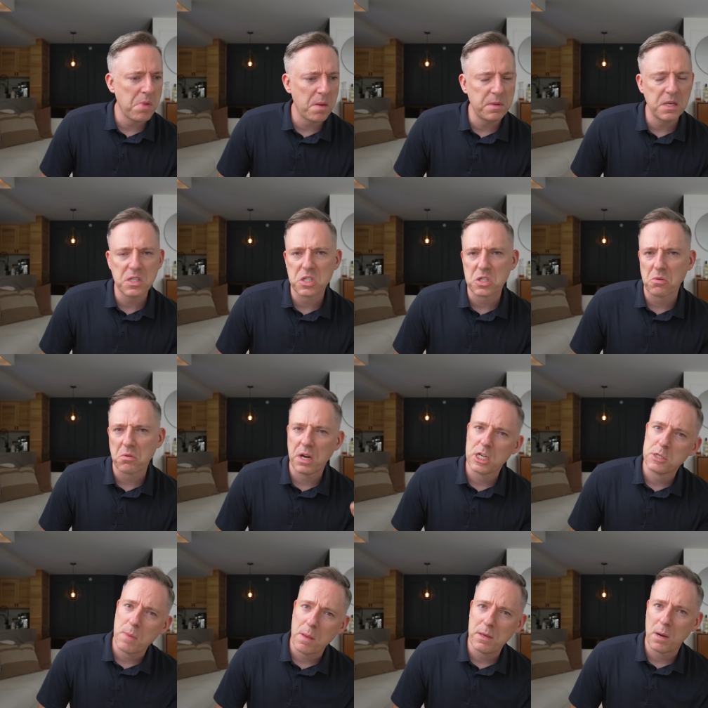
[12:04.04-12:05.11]
maybe in
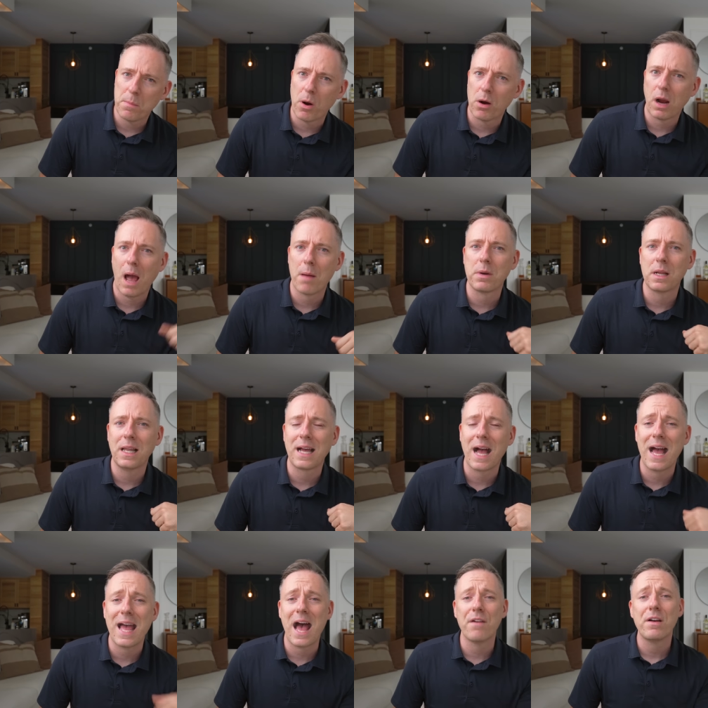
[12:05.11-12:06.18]
storage, maybe in a bar cabinet like
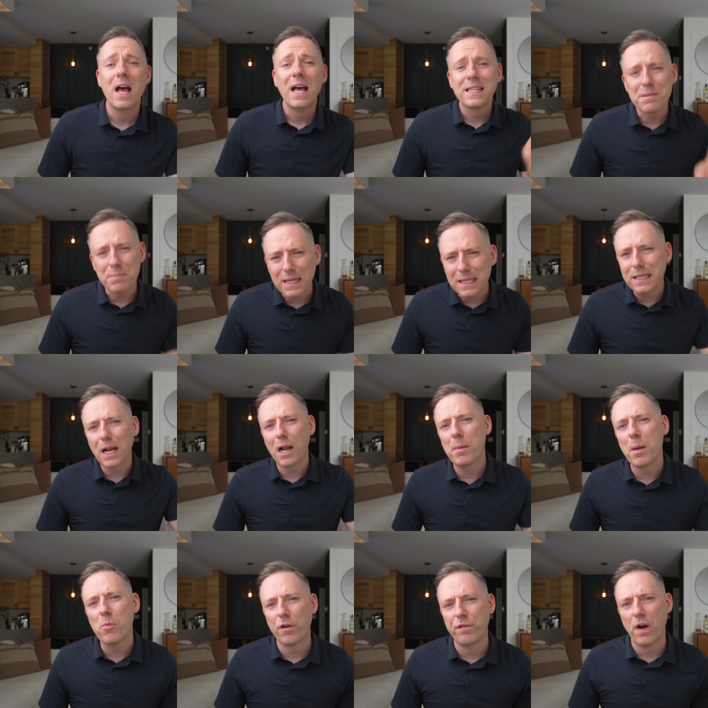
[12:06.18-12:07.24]
I have, something a little
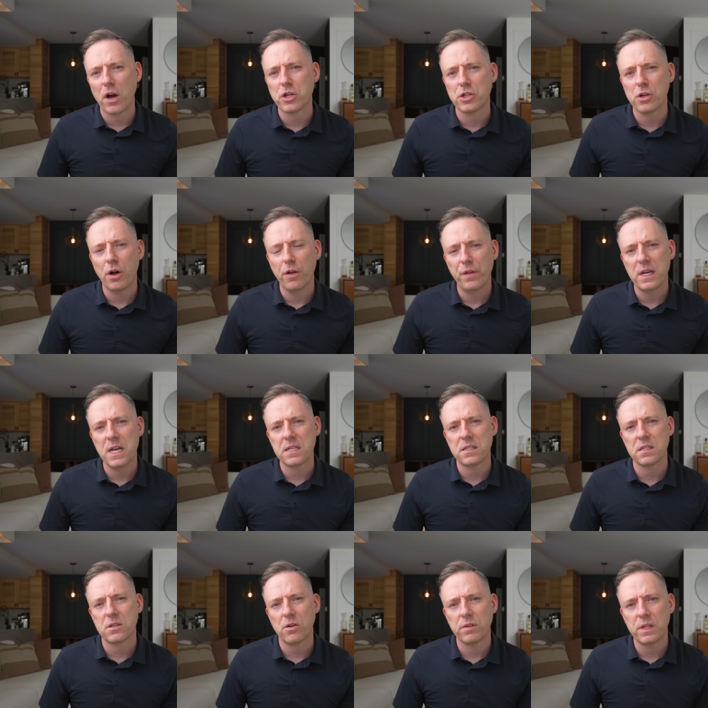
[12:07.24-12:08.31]
bit more functional than
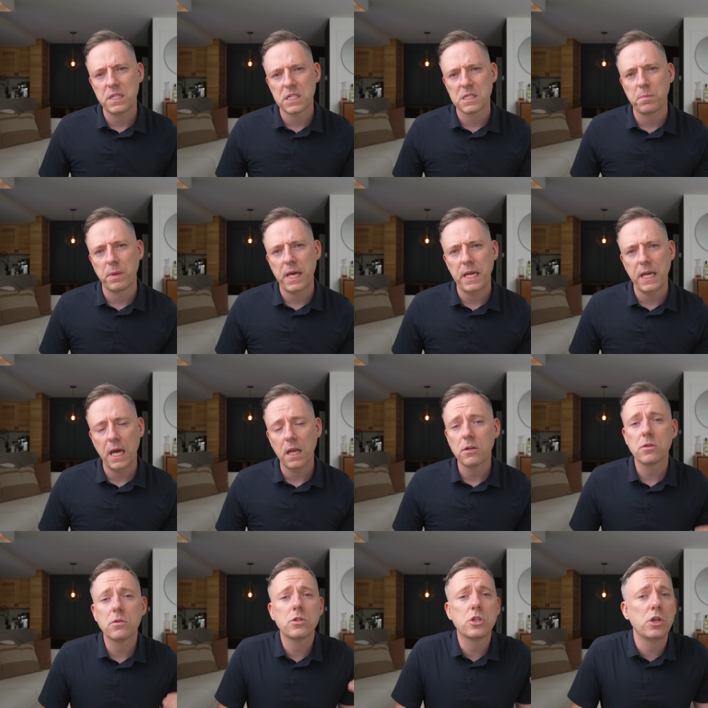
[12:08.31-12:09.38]
necessarily displaying it.
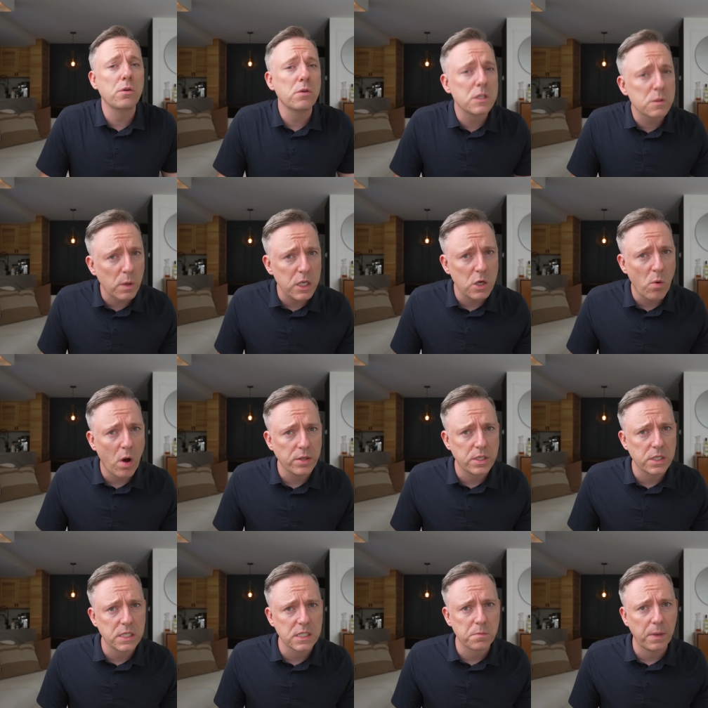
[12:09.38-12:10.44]
Choose what you want
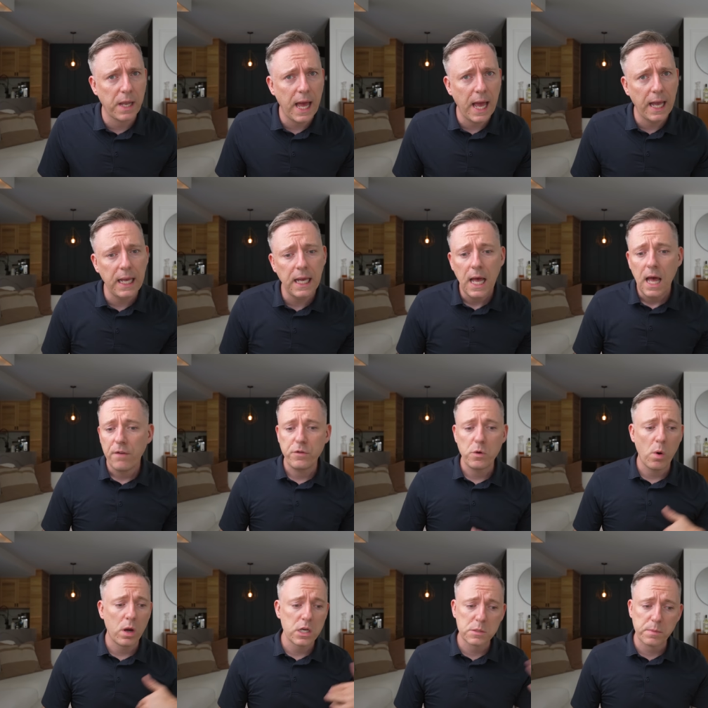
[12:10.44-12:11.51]
to display. If you
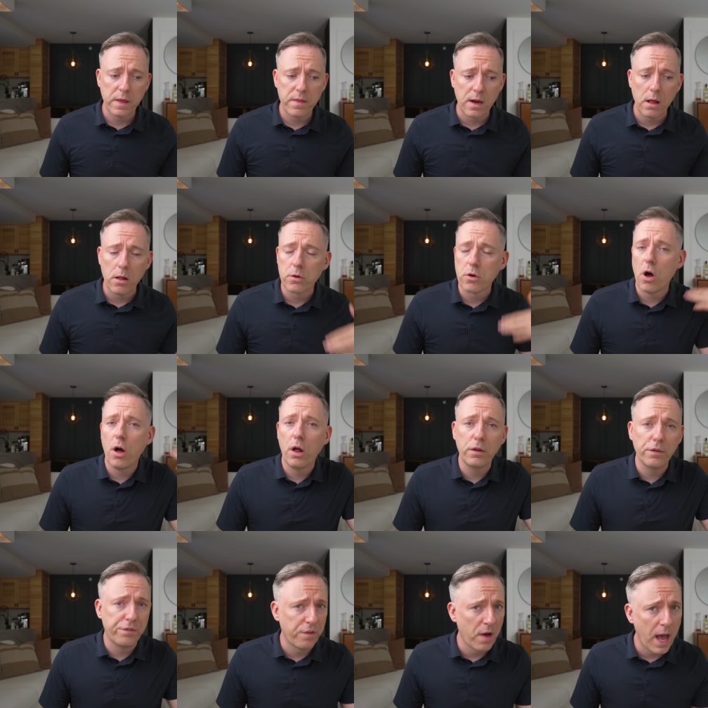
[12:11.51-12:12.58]
want to display that alcohol,
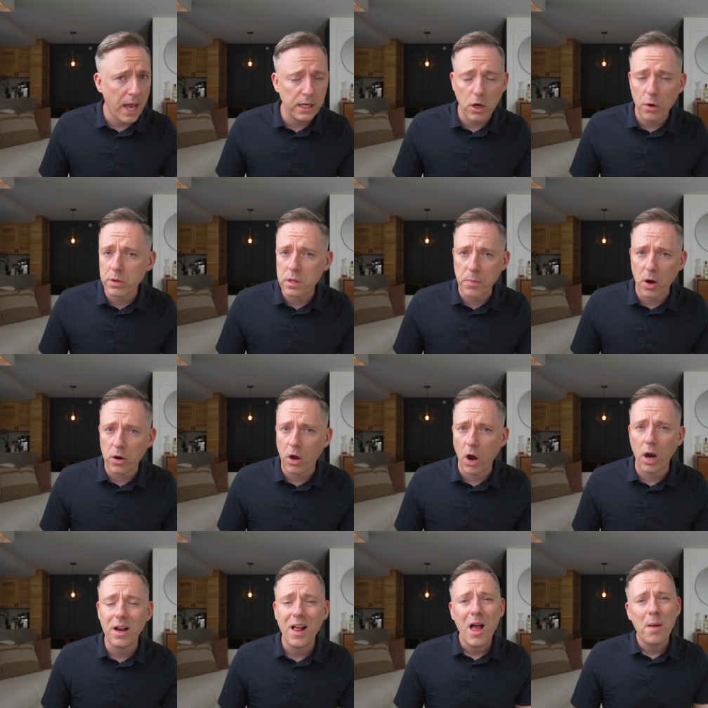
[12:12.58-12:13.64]
fine, go with a bar
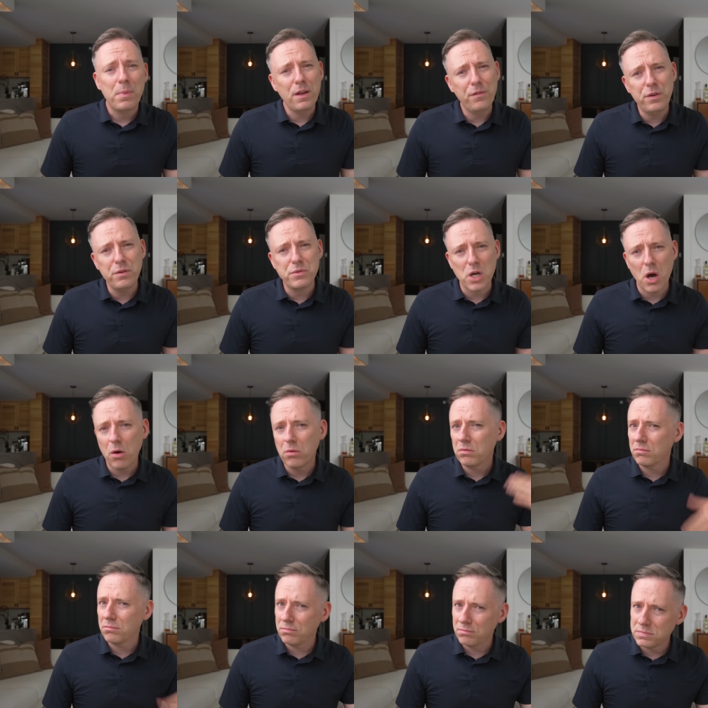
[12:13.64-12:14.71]
cart. But if you
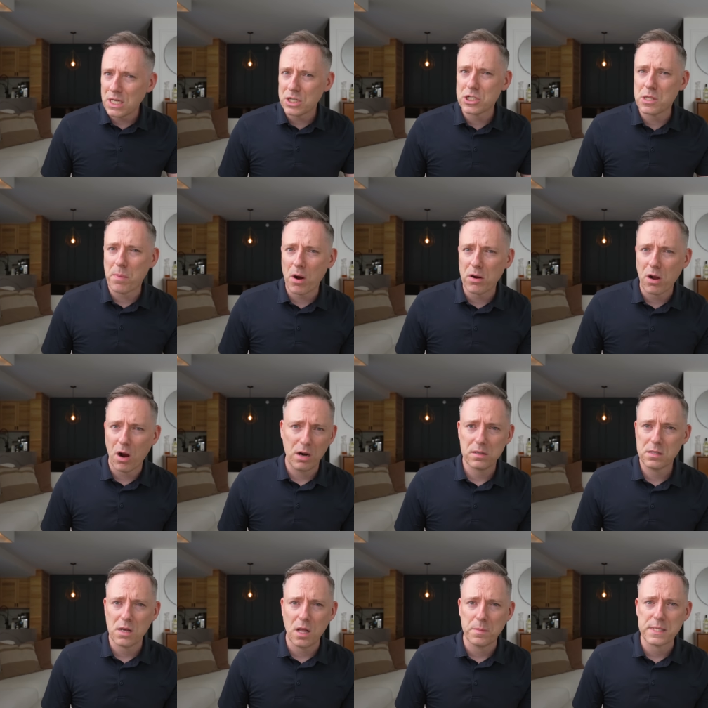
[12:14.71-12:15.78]
don't, ditch the bar cart,
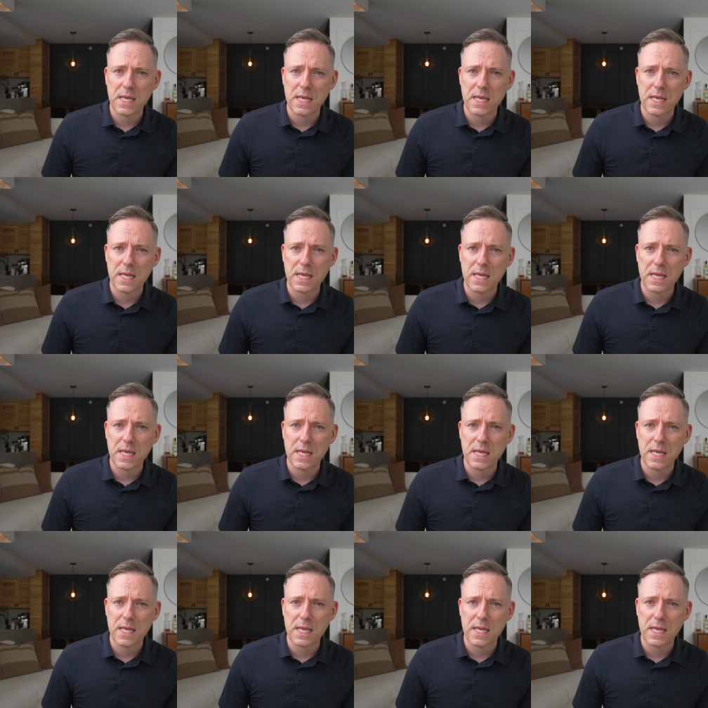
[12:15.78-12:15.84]
that's all I'm